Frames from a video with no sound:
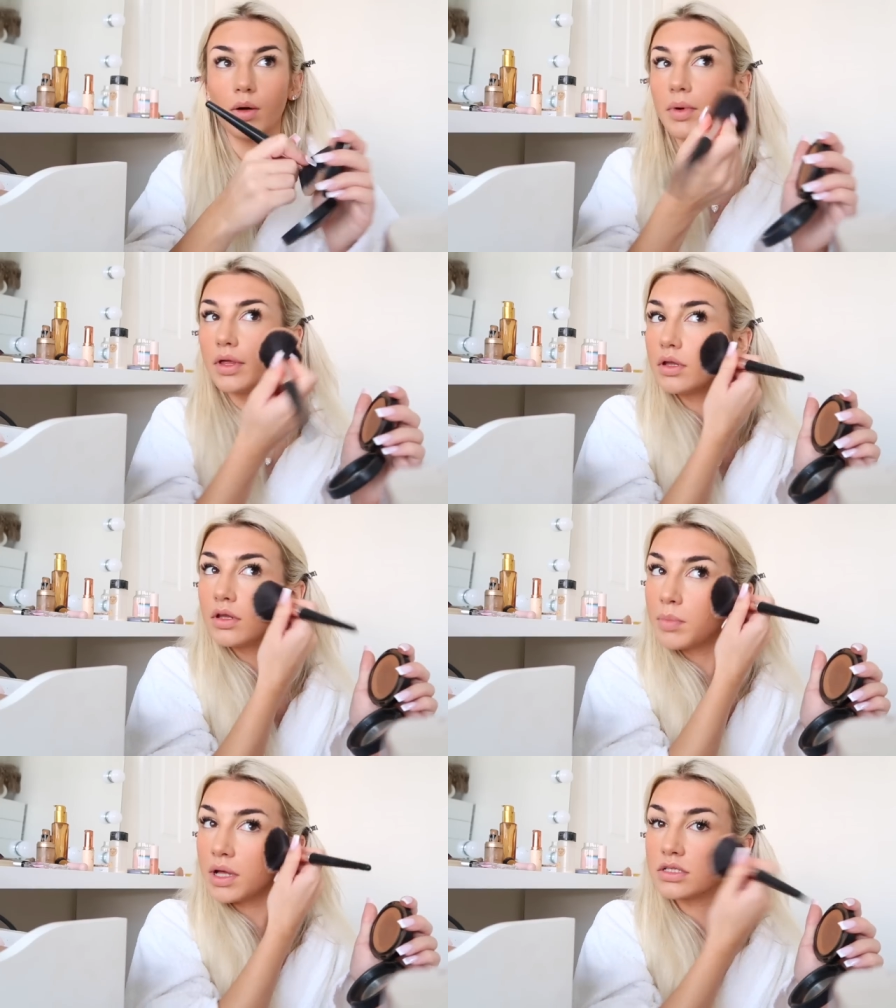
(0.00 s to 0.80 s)
I mean, it
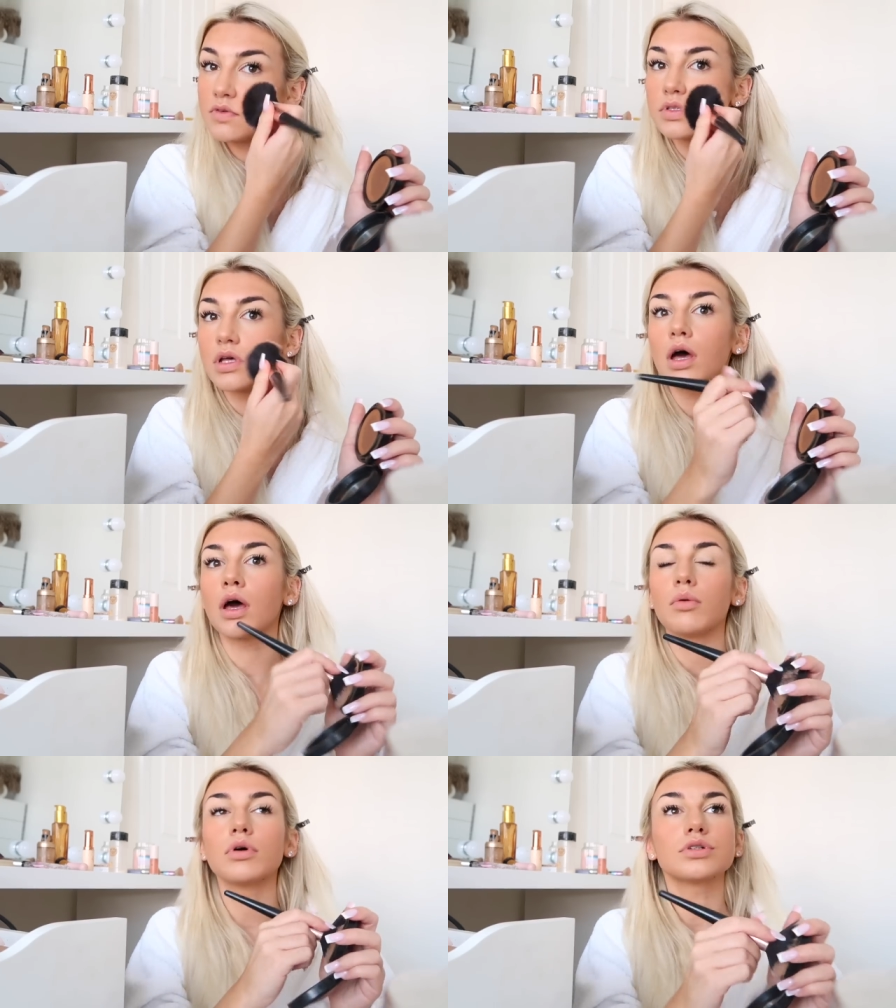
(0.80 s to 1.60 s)
depends if it's a
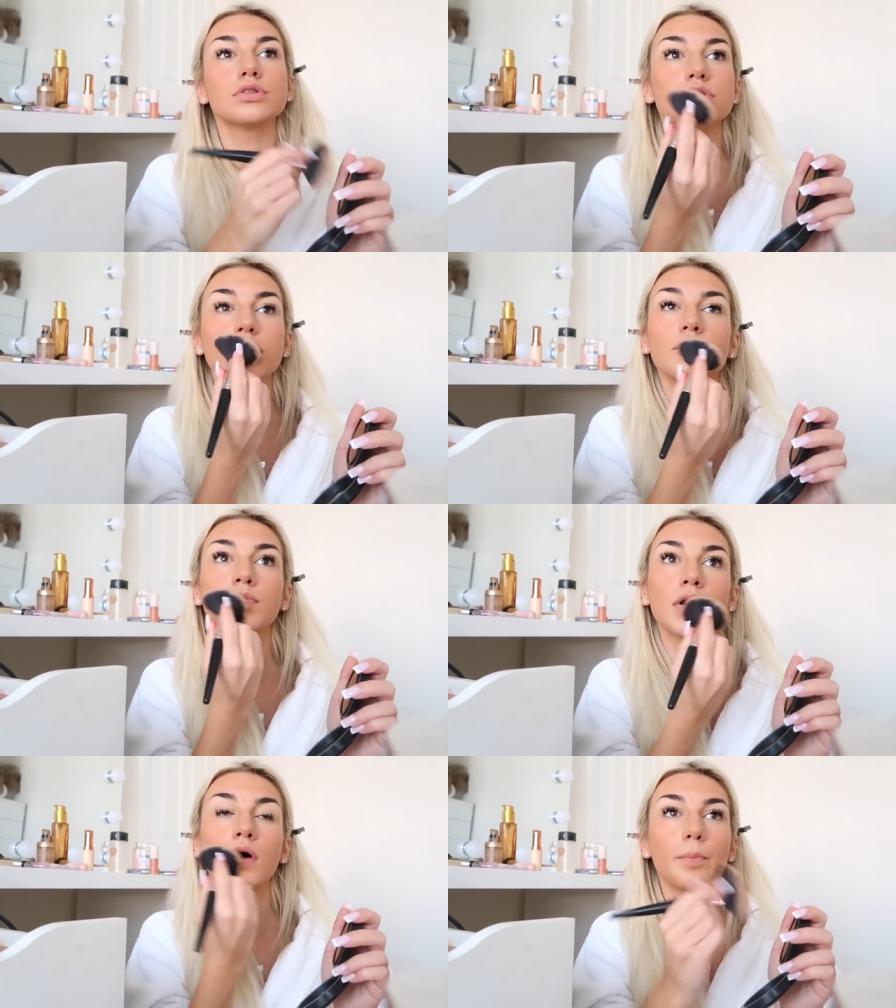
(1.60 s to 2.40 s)
hair wash and stuff,
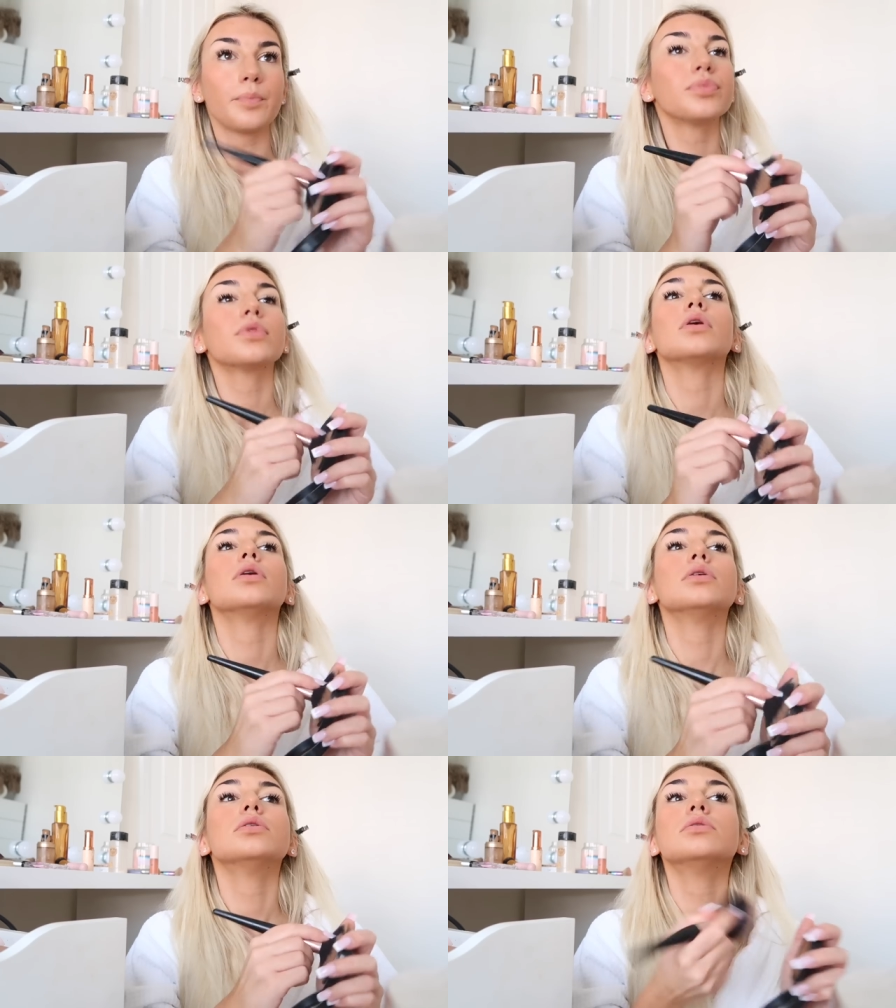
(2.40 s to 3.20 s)
but
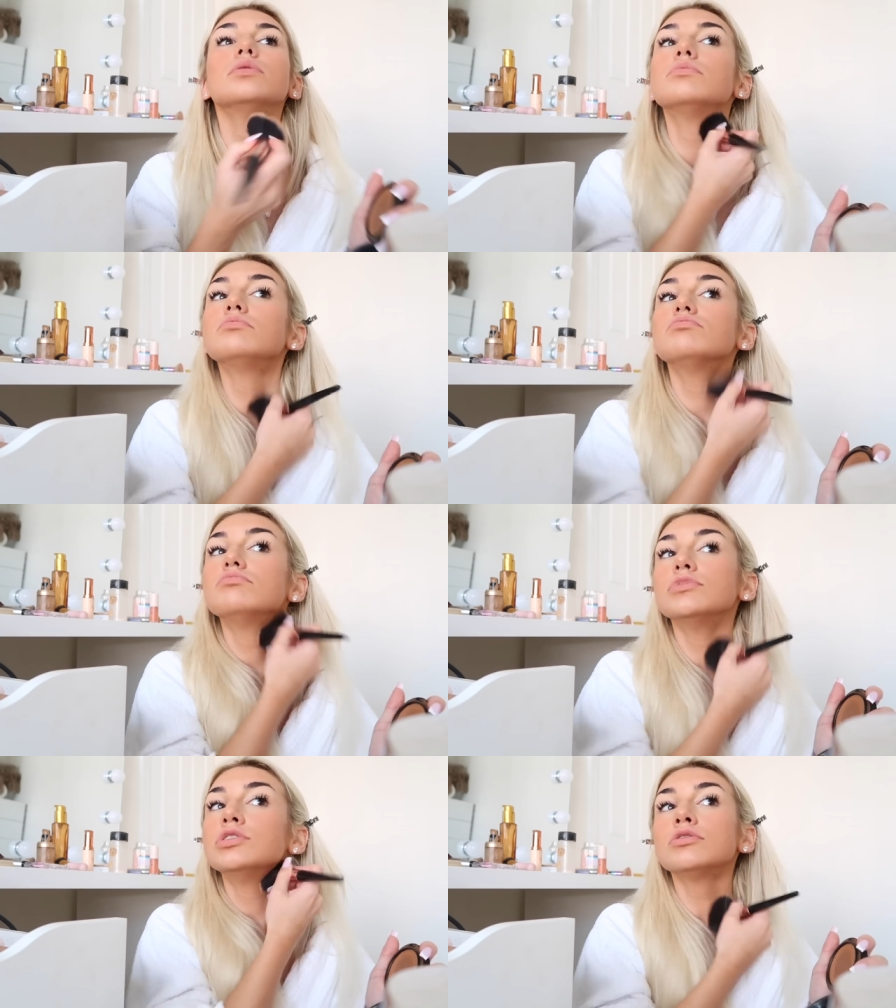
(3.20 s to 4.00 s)

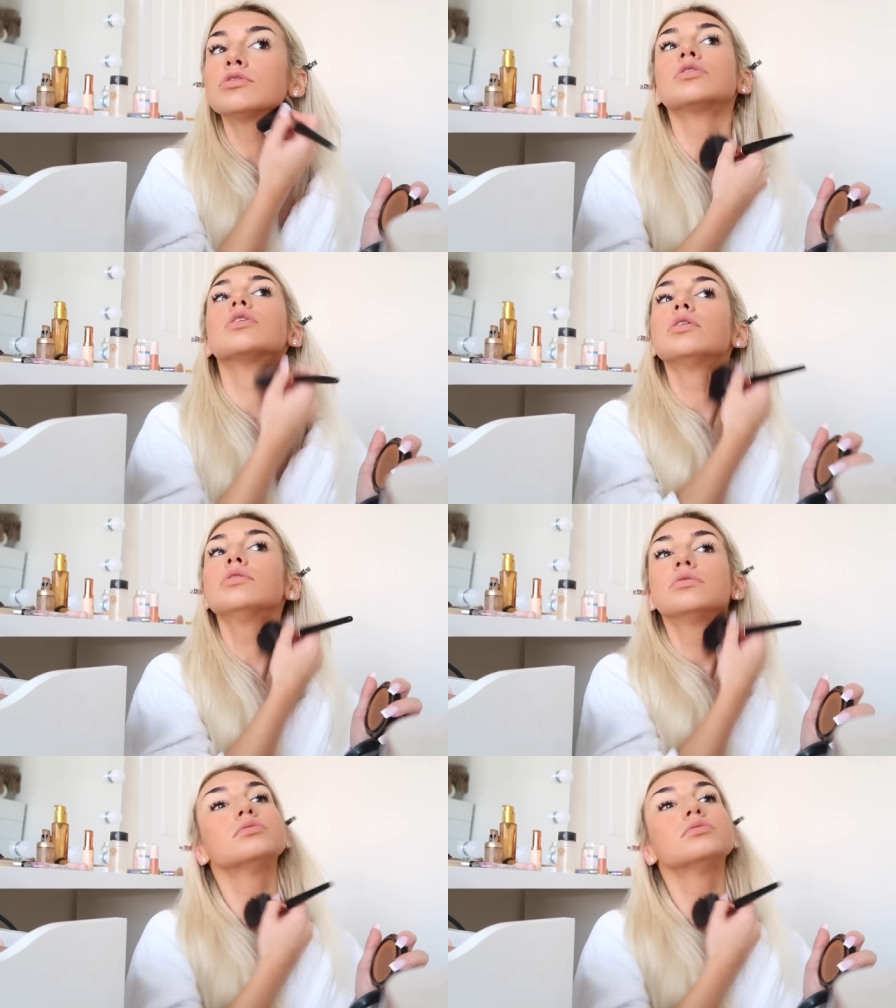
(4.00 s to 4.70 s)
usually